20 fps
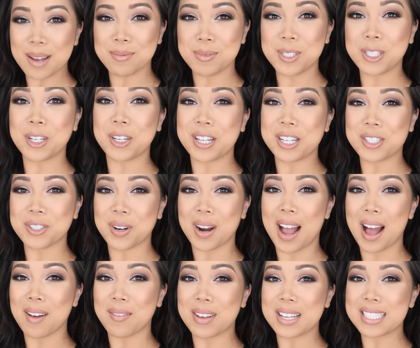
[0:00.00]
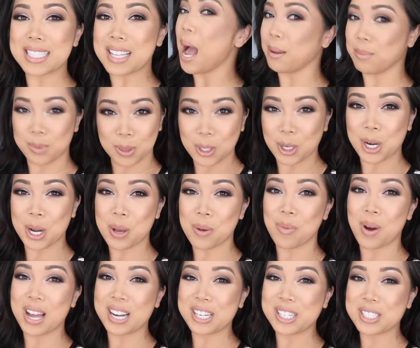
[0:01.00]
I'm Judy Travis. I'm
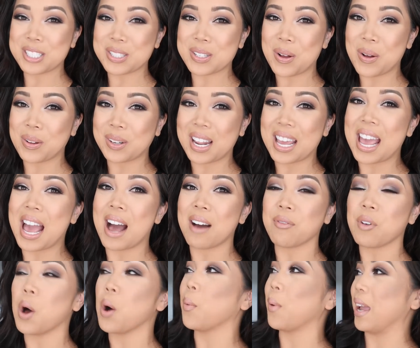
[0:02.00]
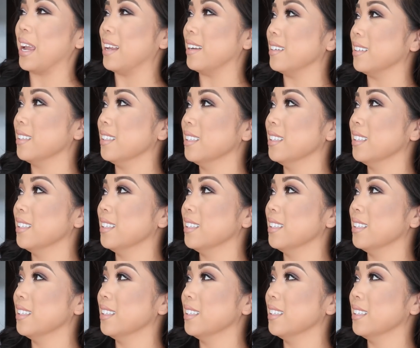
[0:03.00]
31 years old. I have, oh wait.